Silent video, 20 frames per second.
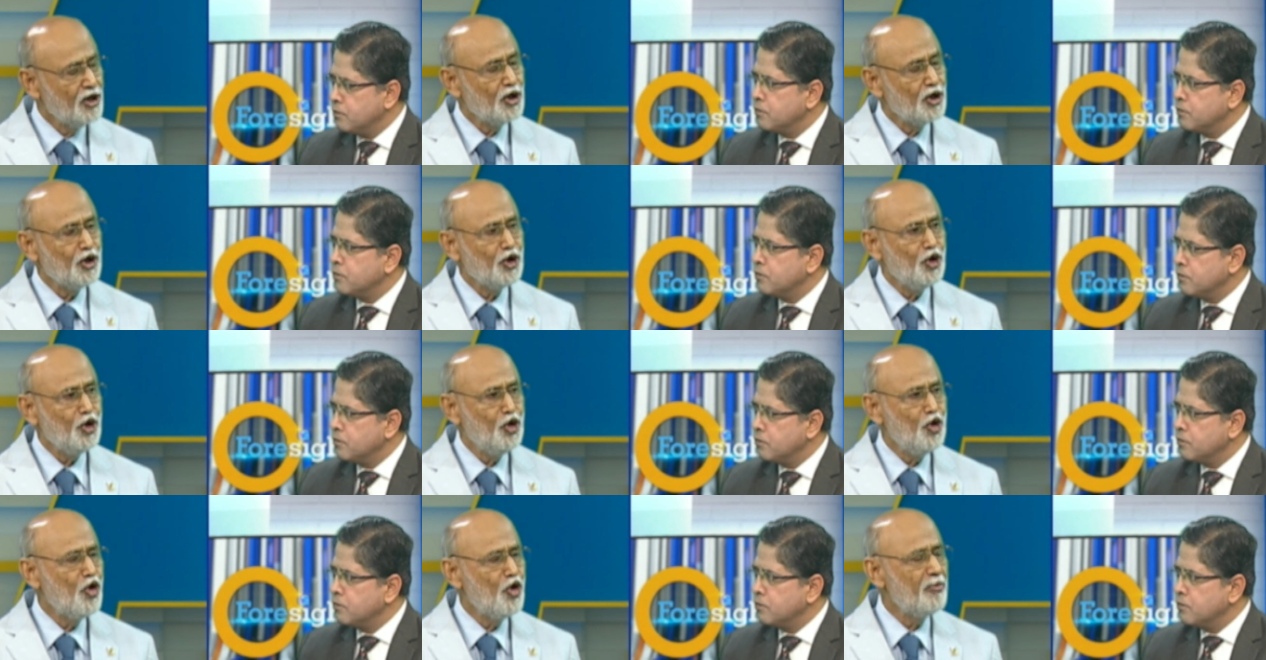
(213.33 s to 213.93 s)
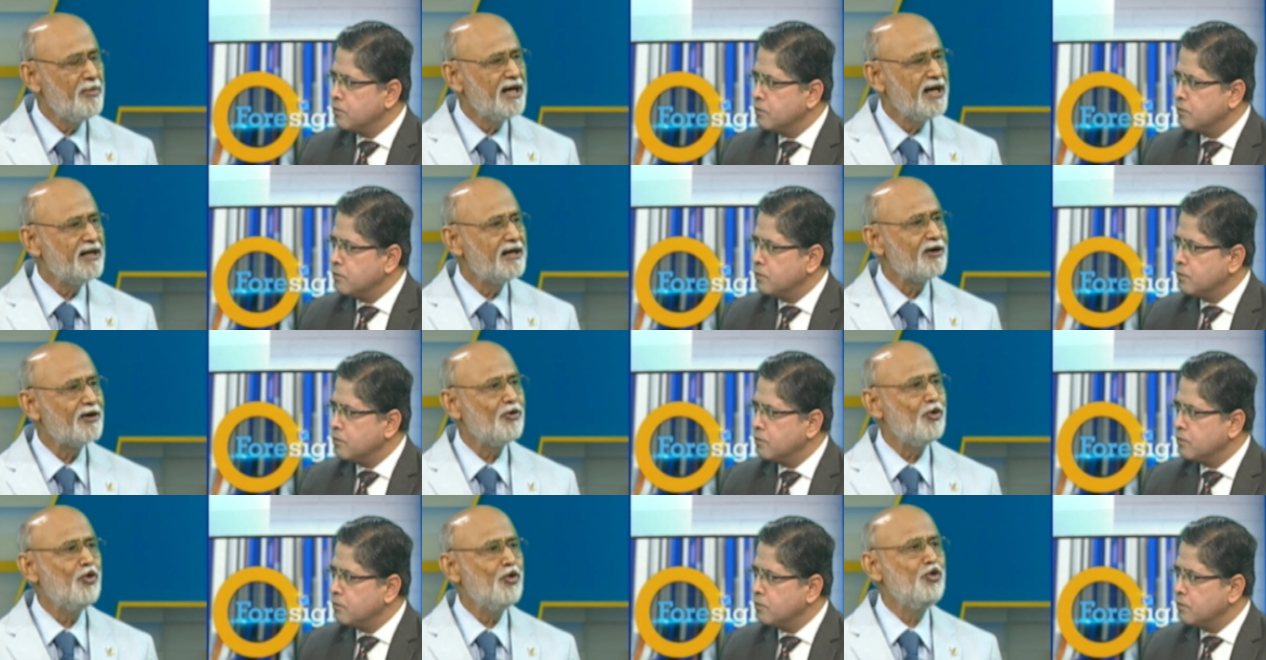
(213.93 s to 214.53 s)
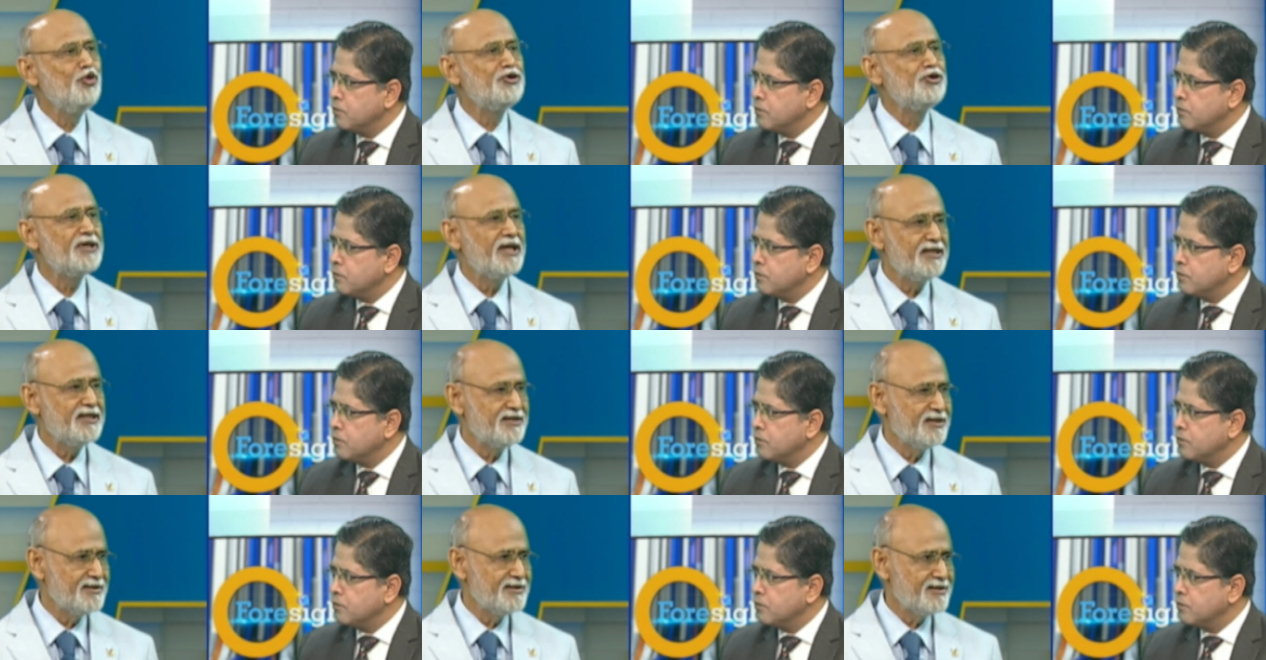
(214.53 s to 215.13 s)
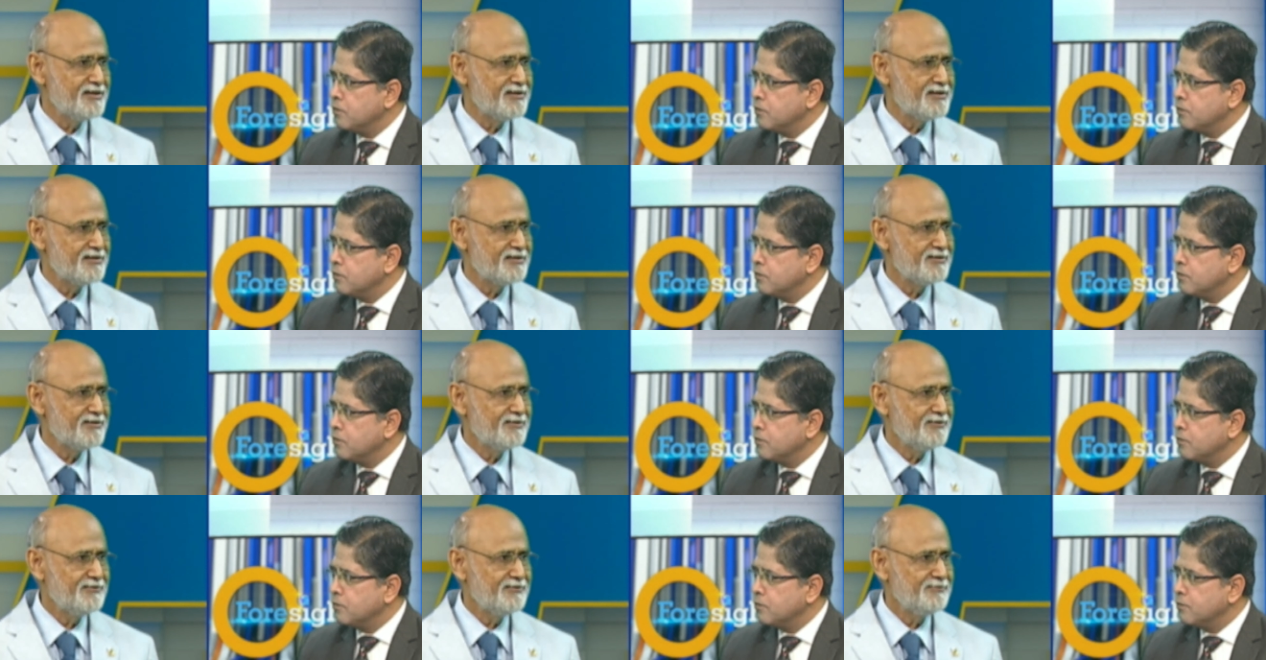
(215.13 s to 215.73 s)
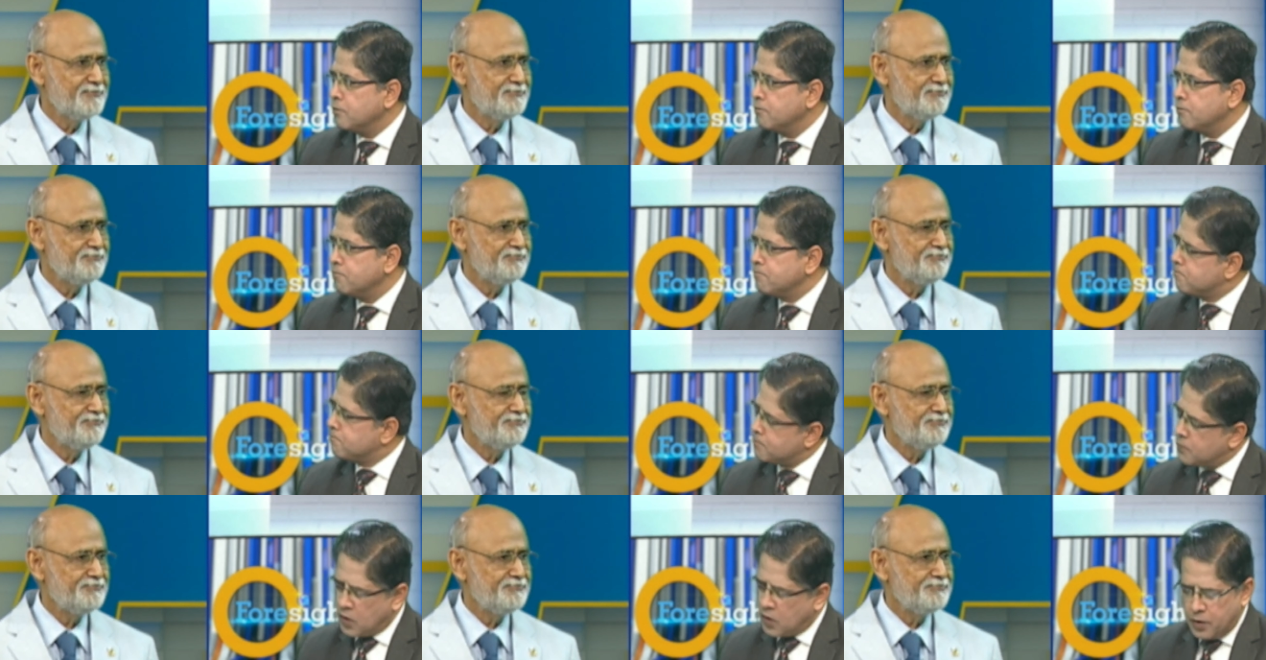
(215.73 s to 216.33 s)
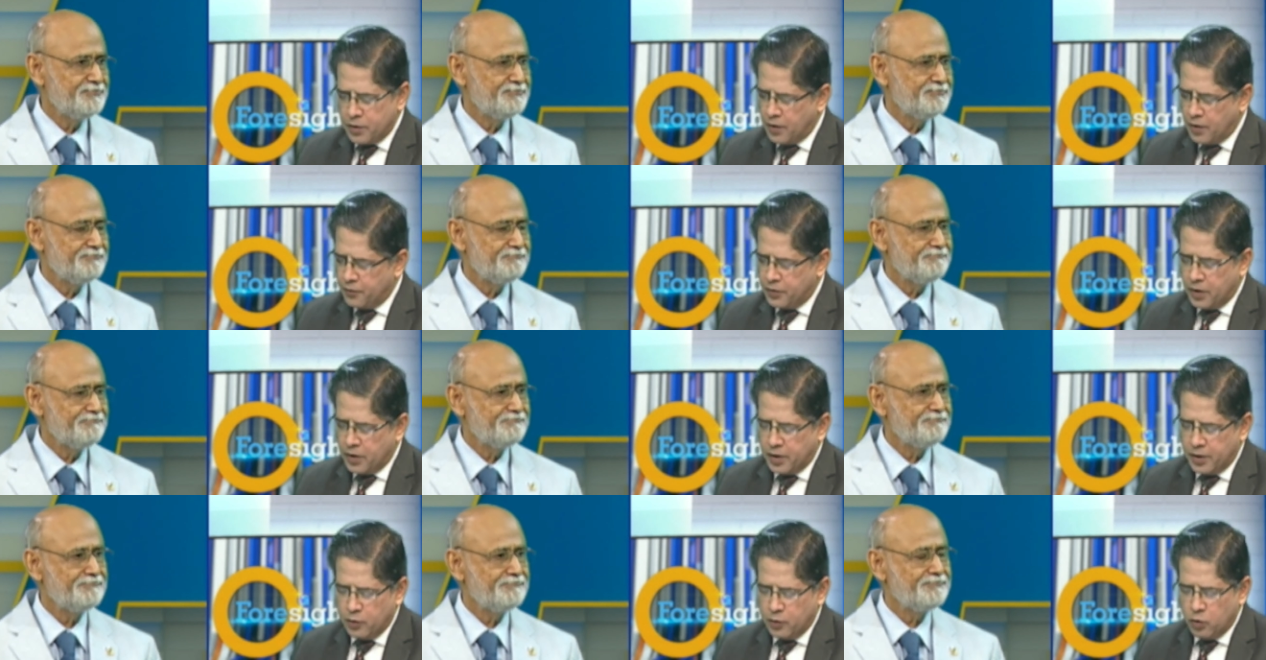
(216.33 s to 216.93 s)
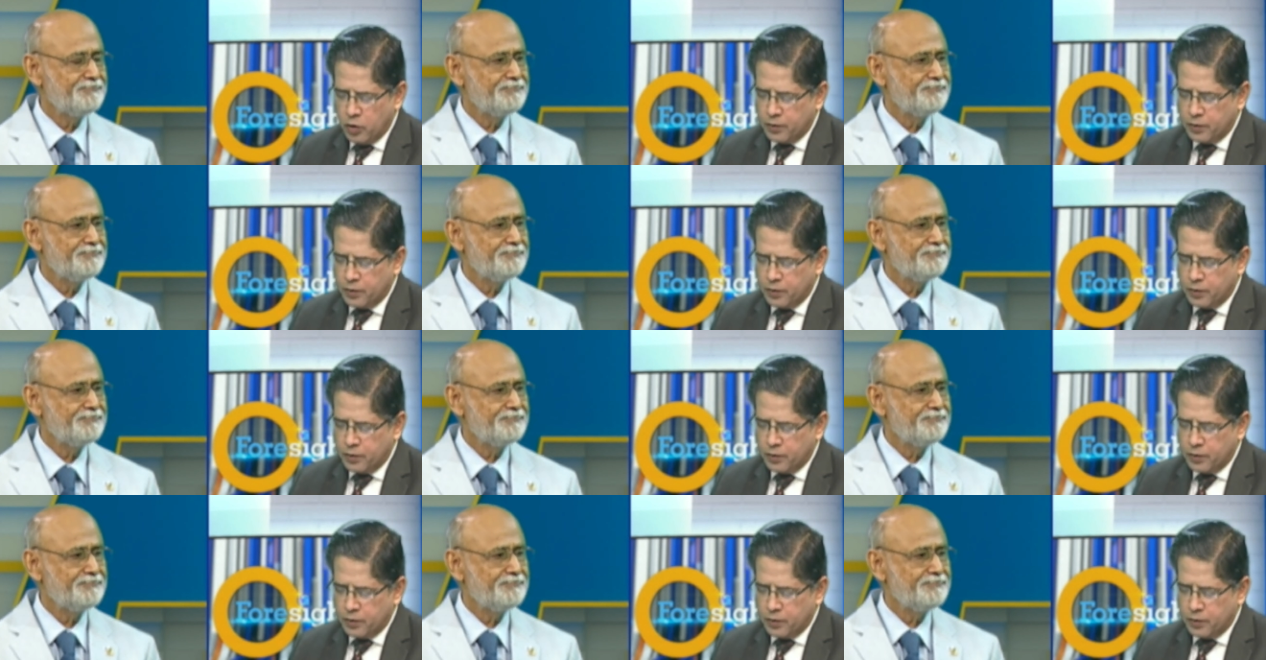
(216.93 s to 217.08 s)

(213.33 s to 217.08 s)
Speaker 1: no matter who sanctions us.
Speaker 2: Definitely, you are, you are